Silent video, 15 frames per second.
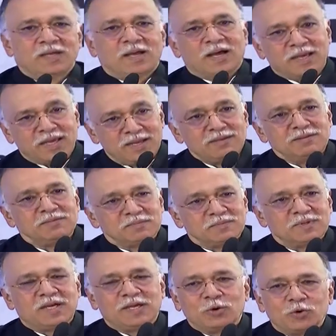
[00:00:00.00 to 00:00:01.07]
Again,
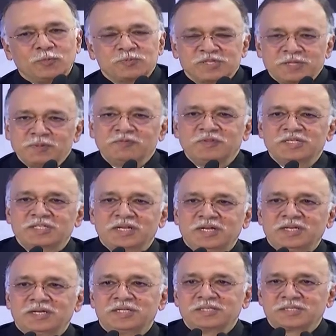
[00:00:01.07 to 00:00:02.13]
I hope some of these
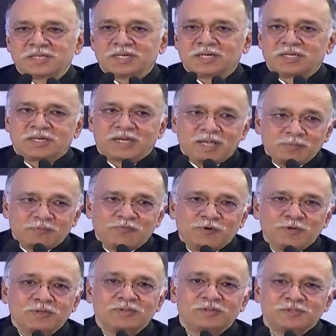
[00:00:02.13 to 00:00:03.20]
ideas are
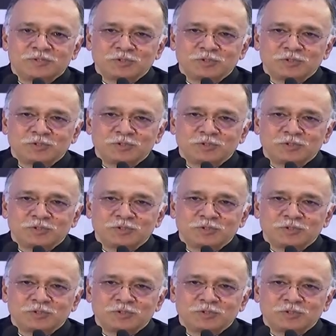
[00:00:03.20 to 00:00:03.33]
helpful